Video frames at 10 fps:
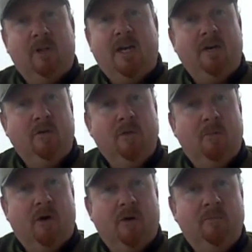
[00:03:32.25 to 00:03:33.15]
flathead on the
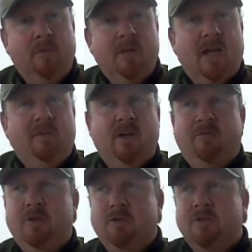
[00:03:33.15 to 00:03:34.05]
bottom, and then
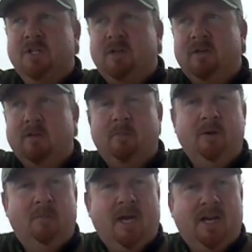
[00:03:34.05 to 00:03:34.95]
if you do see a
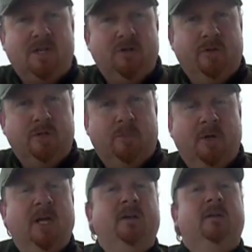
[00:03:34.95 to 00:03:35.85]
bit of bait action on the top
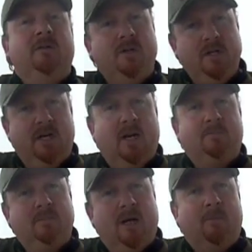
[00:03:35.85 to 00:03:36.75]
again, you can get it
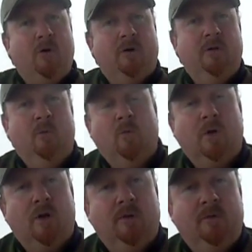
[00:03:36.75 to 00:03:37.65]
up far in the
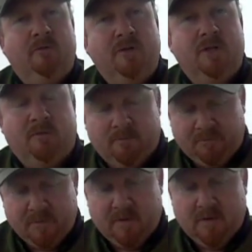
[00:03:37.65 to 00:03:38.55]
water column and fish it.
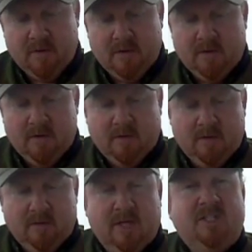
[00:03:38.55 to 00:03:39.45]

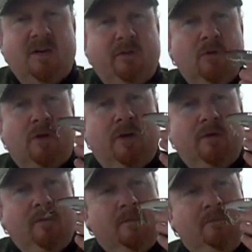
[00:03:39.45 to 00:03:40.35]
Let's have a look at
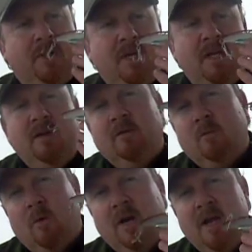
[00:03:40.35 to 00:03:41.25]

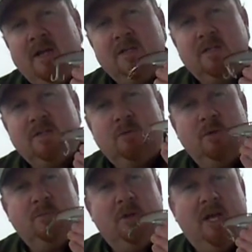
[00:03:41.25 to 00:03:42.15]
the 1 ounce
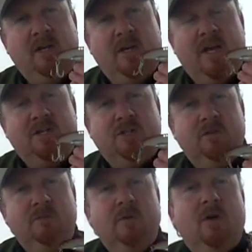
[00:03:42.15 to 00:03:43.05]
Switchblade in
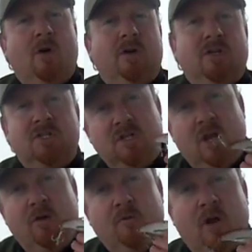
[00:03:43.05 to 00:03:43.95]
action on a slow